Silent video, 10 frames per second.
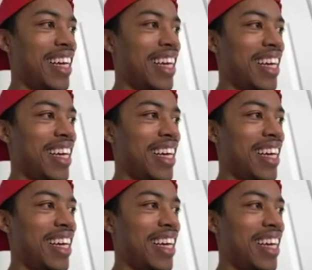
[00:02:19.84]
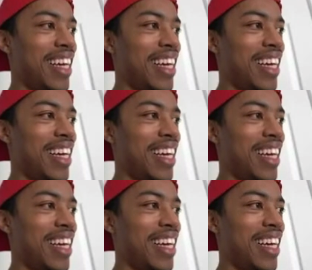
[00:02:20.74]

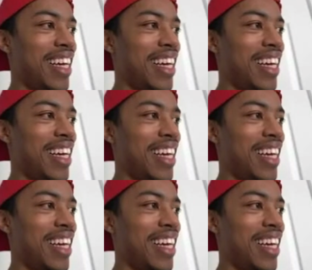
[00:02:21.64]
[no speech]